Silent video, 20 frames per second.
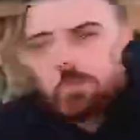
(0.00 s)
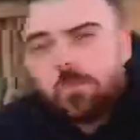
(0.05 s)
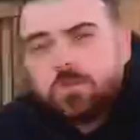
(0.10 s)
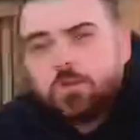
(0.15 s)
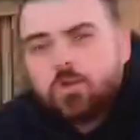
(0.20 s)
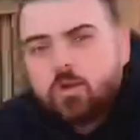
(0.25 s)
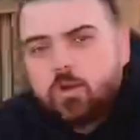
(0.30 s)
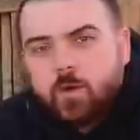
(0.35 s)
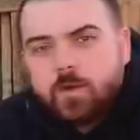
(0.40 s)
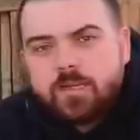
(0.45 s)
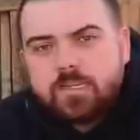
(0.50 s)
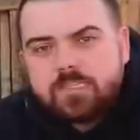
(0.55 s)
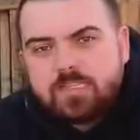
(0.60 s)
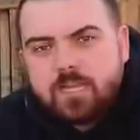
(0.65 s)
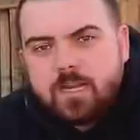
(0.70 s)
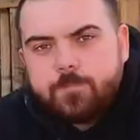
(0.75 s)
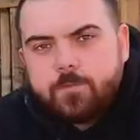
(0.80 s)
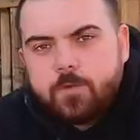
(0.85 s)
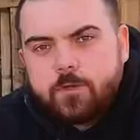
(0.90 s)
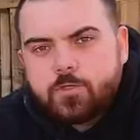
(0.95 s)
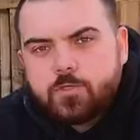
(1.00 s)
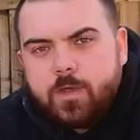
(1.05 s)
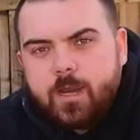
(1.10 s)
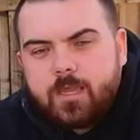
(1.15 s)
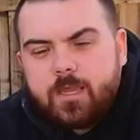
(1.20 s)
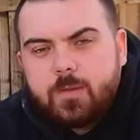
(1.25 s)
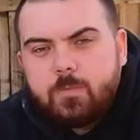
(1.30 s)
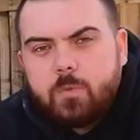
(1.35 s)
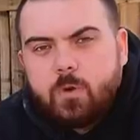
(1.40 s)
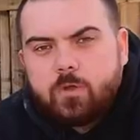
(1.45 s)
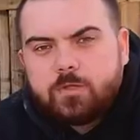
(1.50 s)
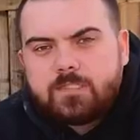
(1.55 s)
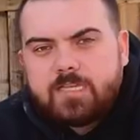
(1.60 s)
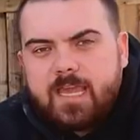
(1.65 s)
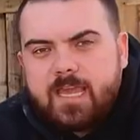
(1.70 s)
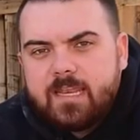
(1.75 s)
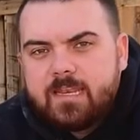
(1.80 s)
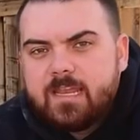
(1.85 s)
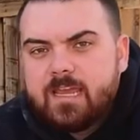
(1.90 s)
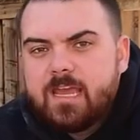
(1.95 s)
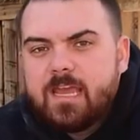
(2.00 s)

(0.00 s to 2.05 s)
you're going to set up your trekking pole tent,